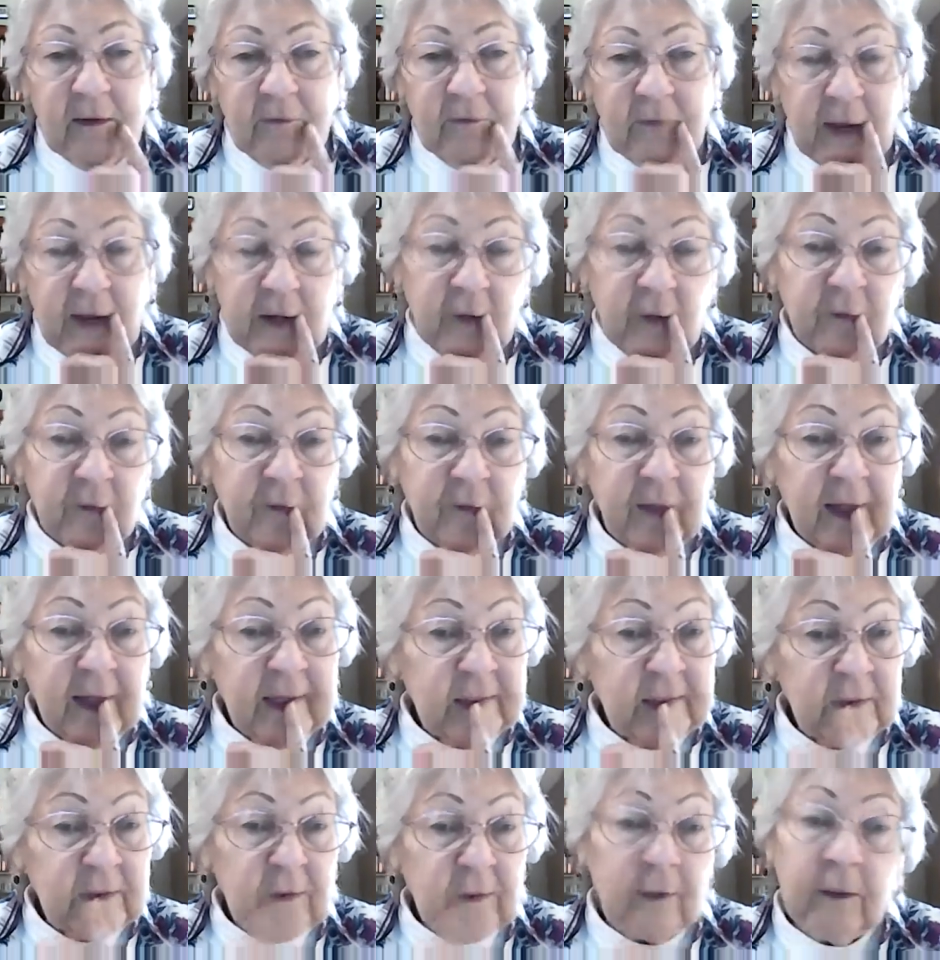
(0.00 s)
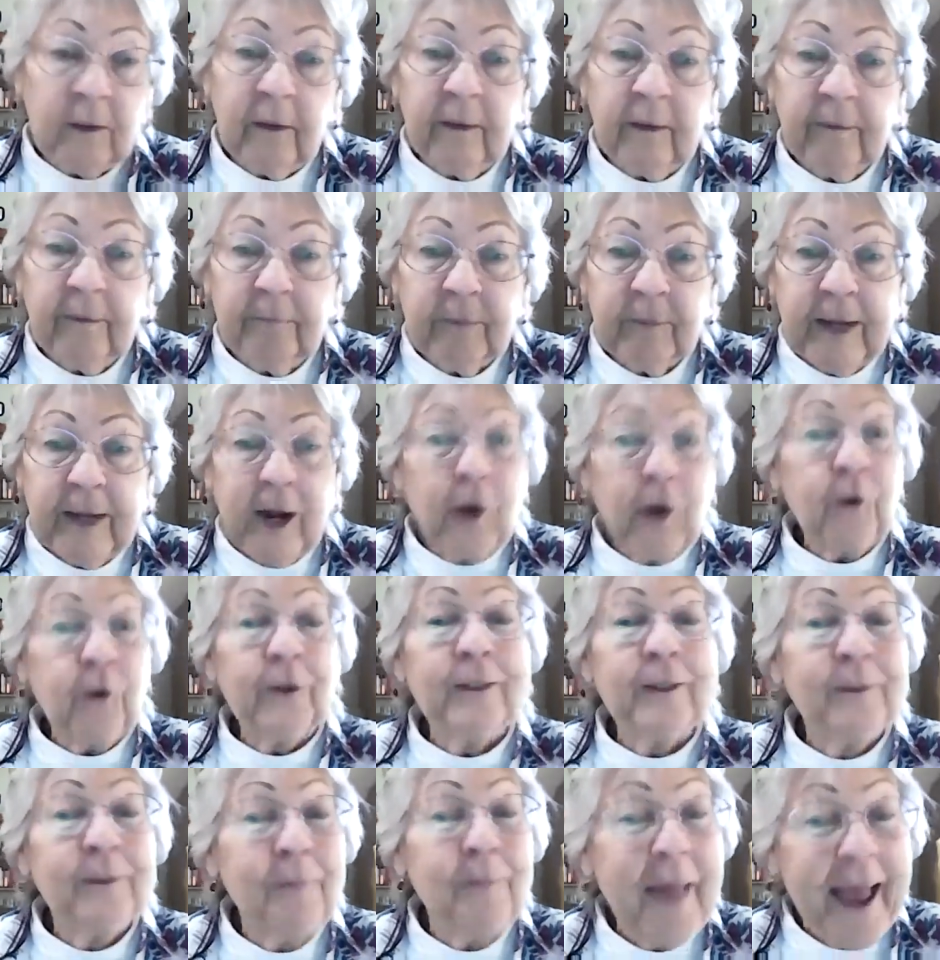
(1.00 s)
Fireflies are
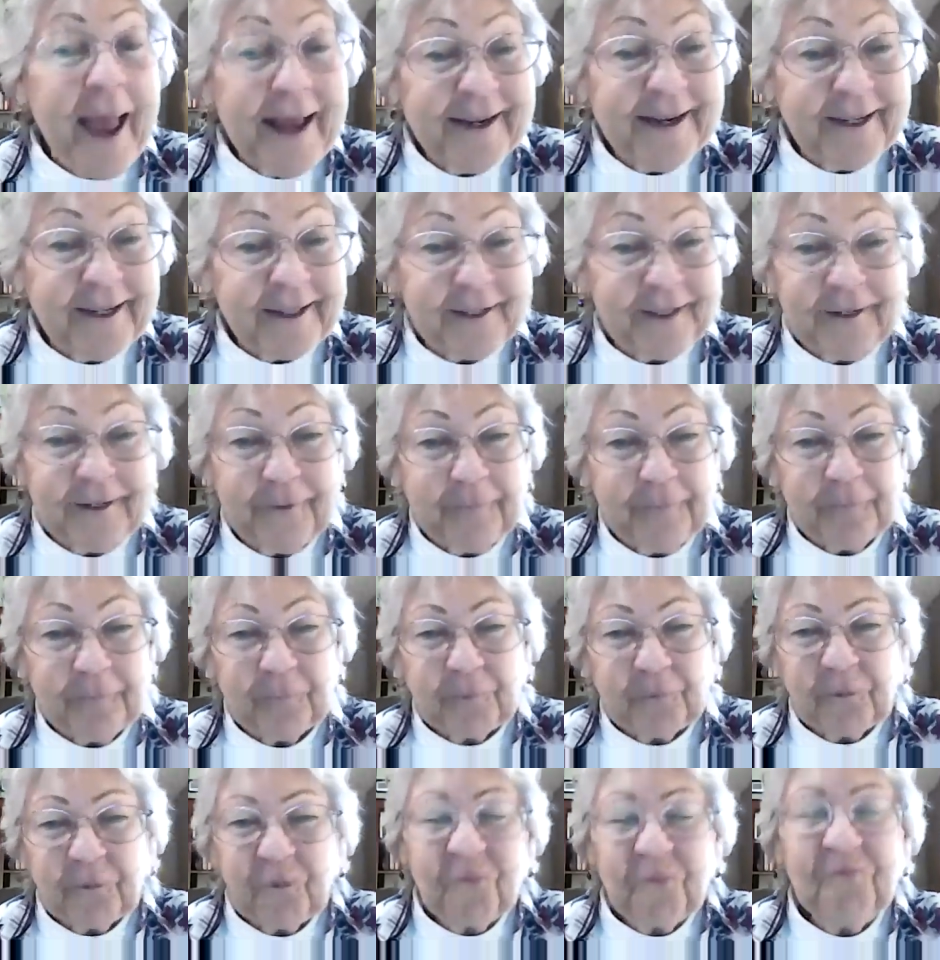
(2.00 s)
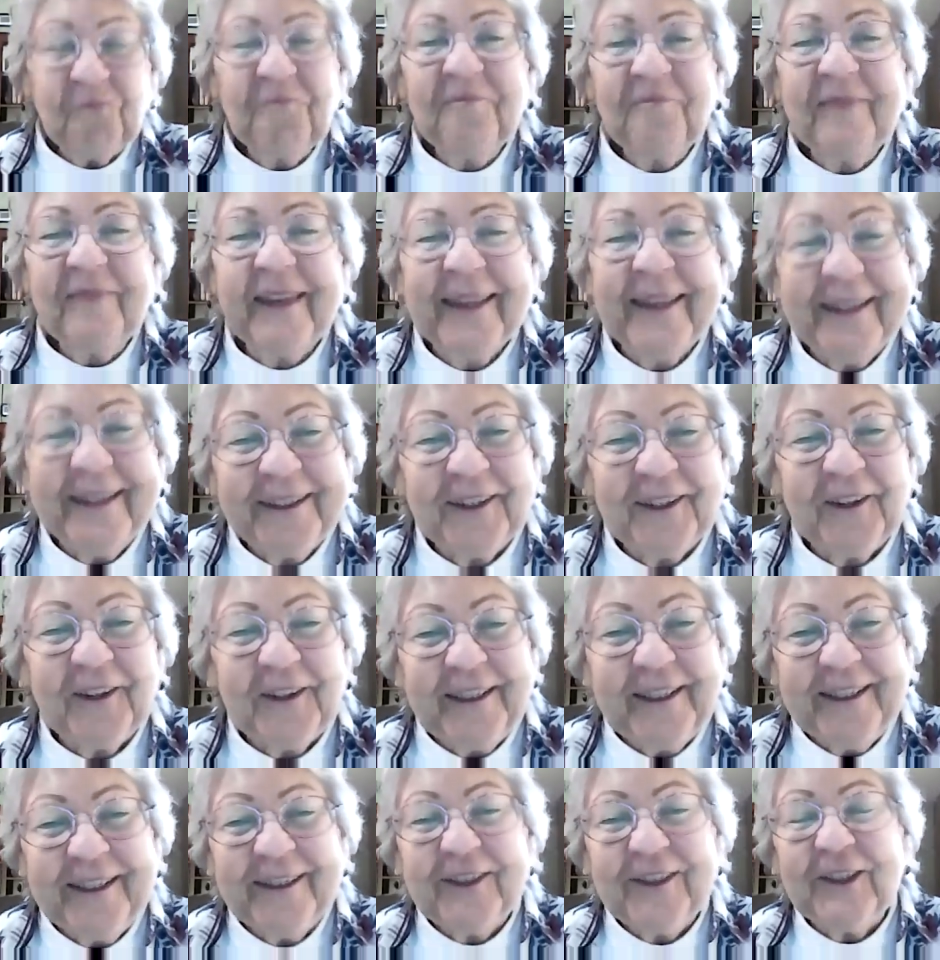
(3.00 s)
charismatic and are
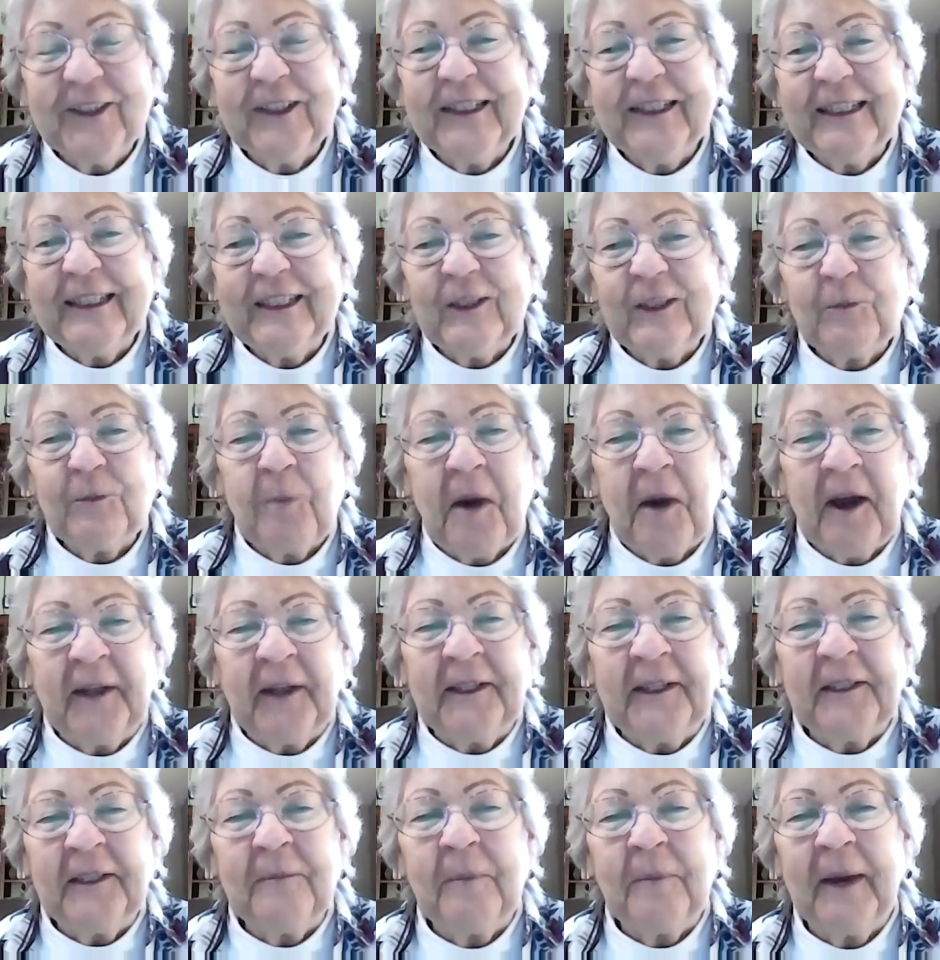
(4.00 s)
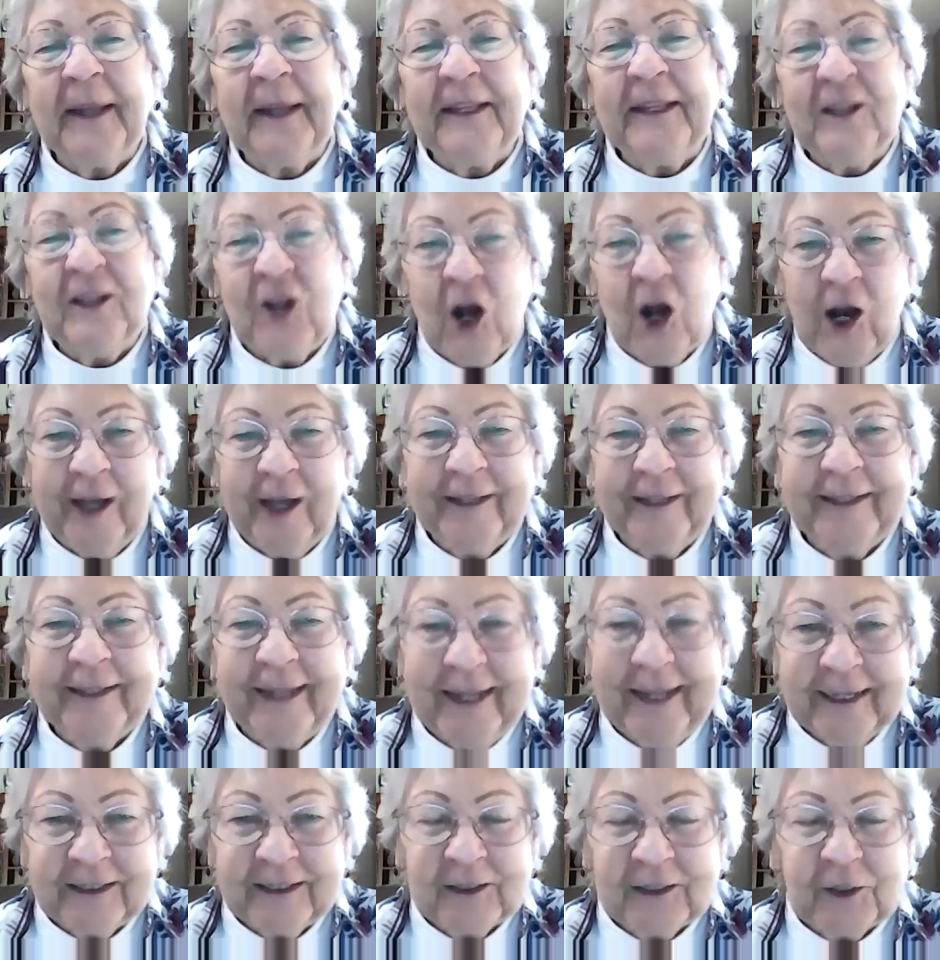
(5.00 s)
easily spotted by
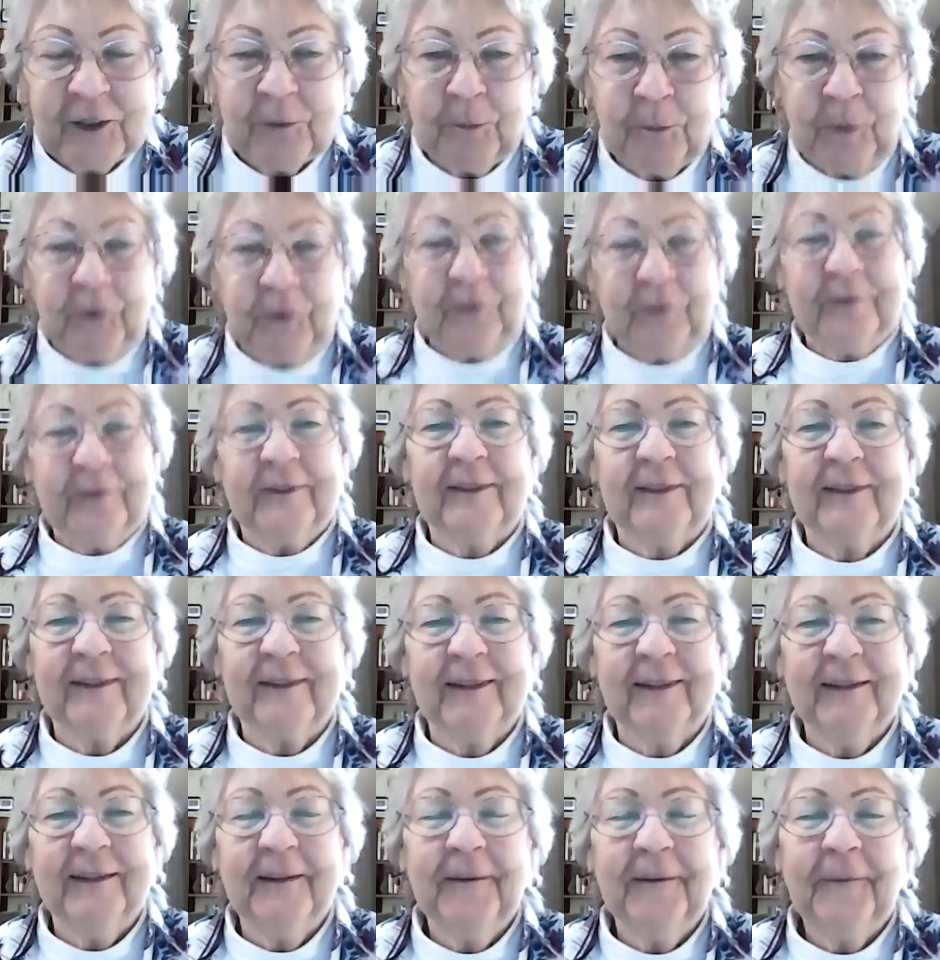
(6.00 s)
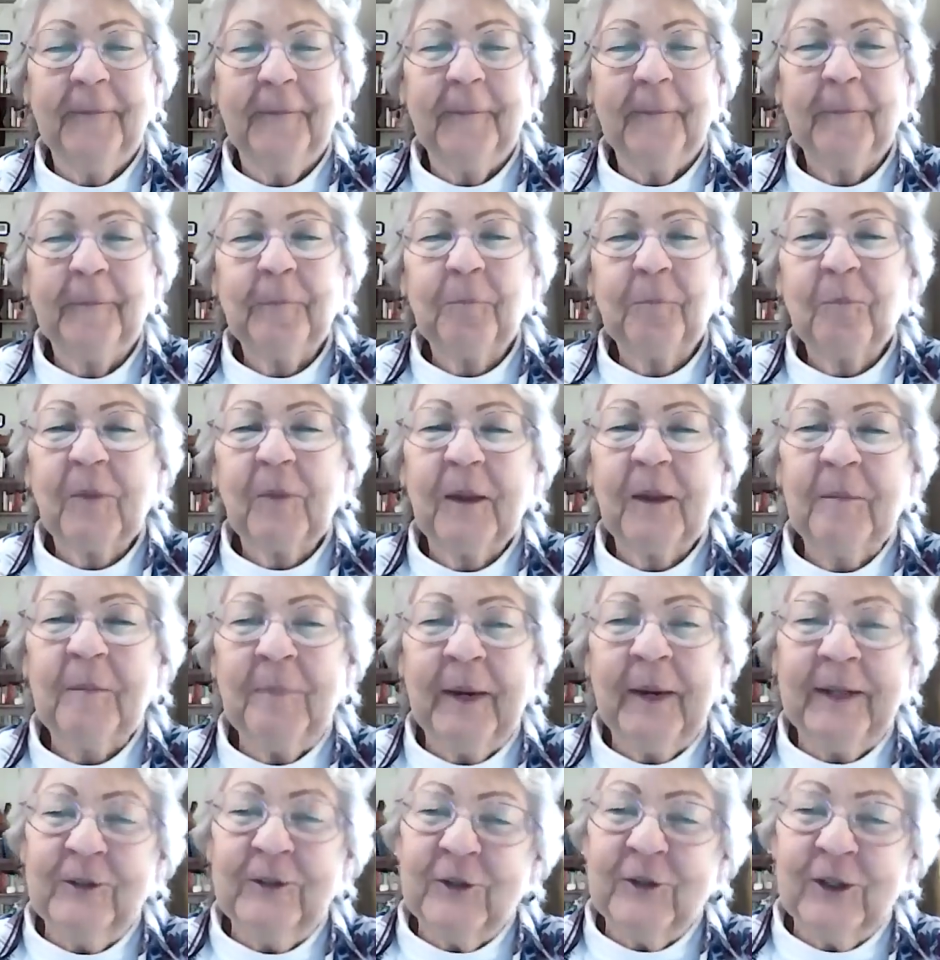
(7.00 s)
non-experts
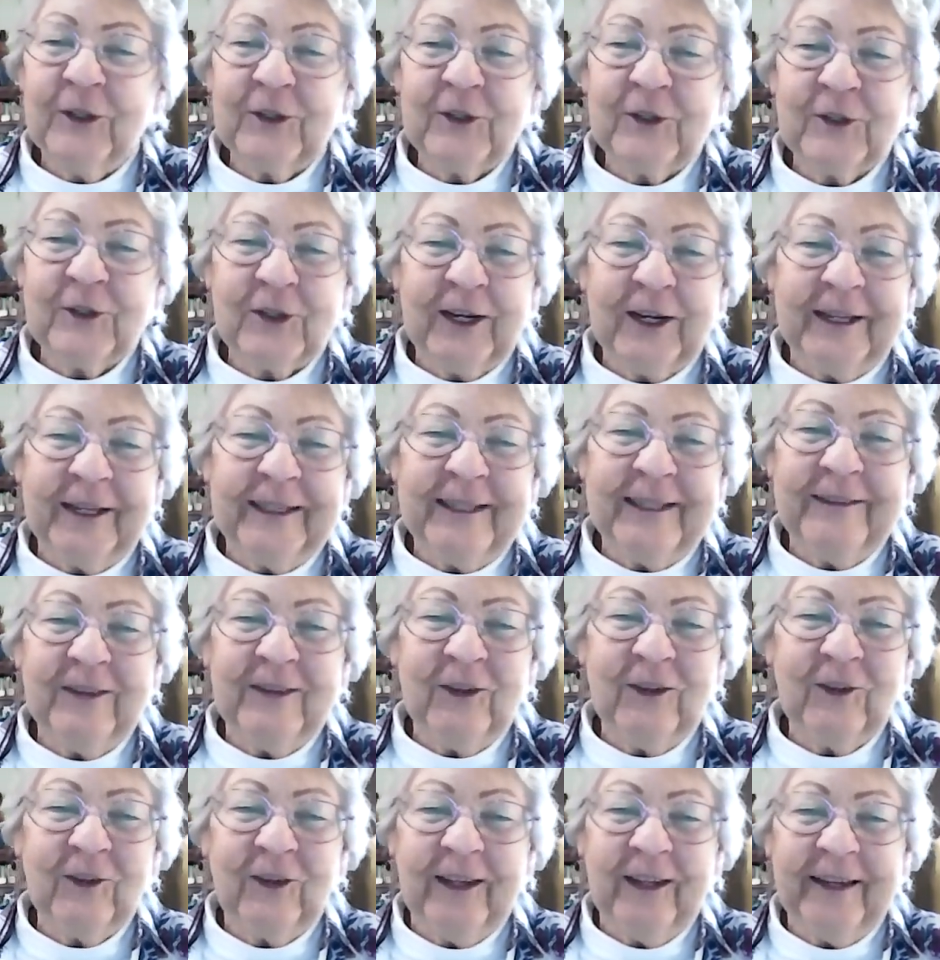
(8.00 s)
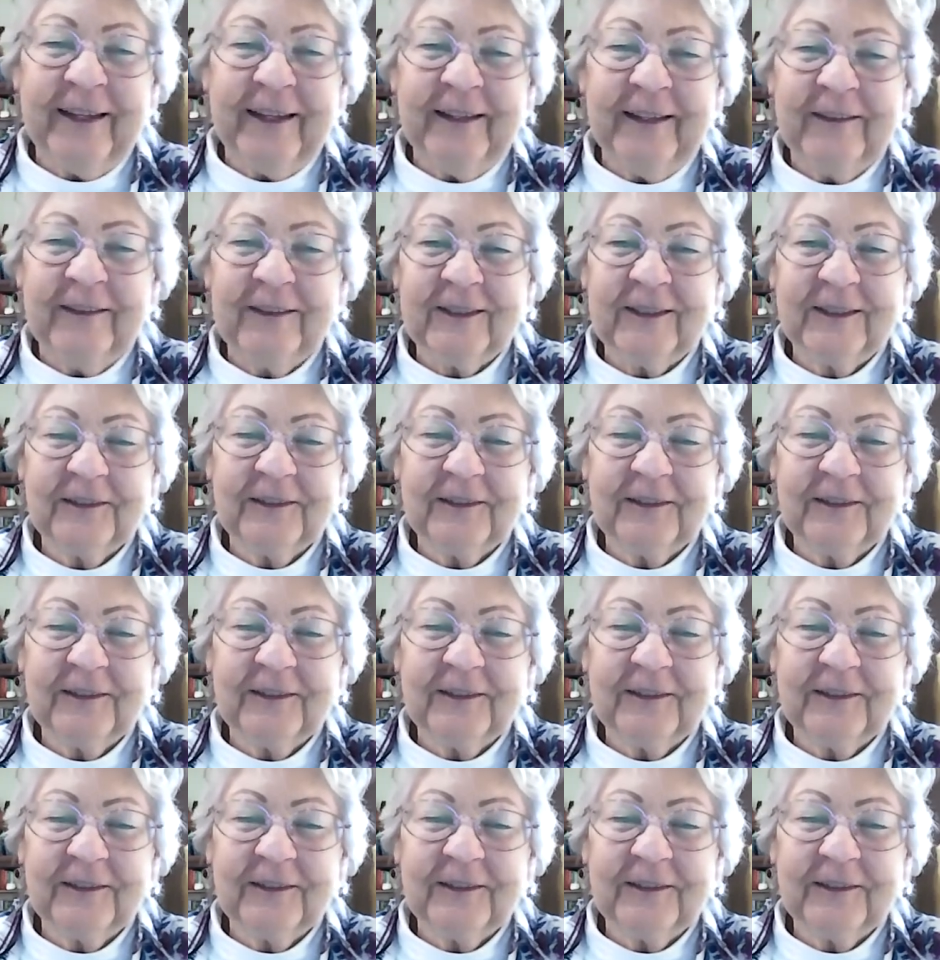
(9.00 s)
by just shining their light.